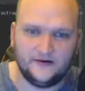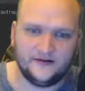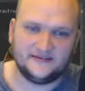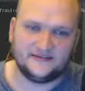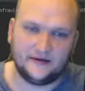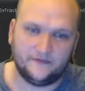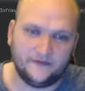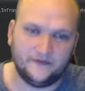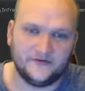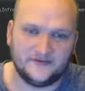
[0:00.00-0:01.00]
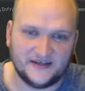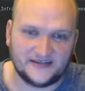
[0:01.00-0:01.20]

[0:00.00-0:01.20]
instead of 3306,